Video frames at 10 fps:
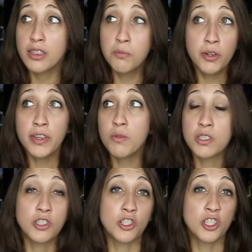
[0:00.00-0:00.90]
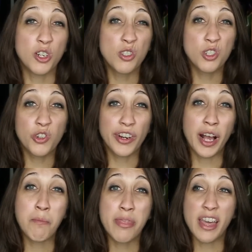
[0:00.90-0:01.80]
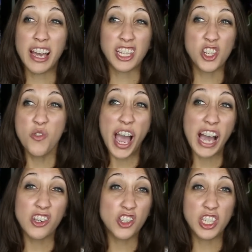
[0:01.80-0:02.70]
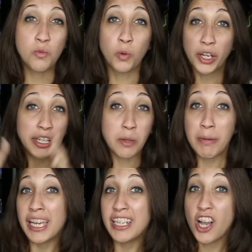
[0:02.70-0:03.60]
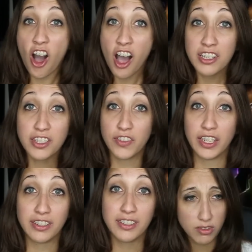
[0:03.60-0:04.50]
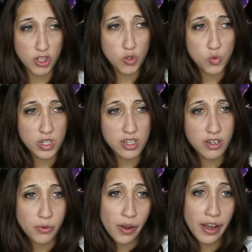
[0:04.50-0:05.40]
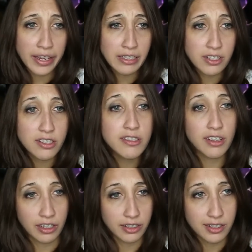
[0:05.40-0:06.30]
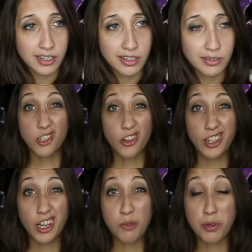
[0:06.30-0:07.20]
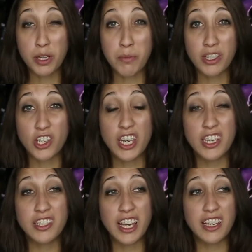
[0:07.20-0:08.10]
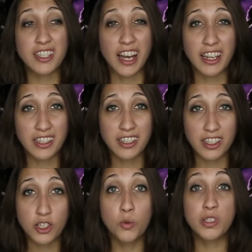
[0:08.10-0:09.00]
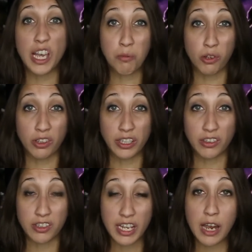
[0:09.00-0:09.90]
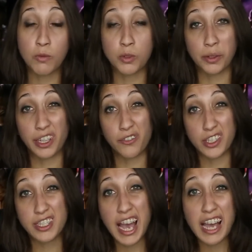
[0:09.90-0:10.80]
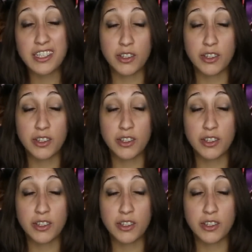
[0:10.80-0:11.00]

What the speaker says: The movie was just so screwed up that you actually weren't the main cause of it. So where do I start? Storyline pretty much is a scientist who was April O'Neil's dad was working for Saks.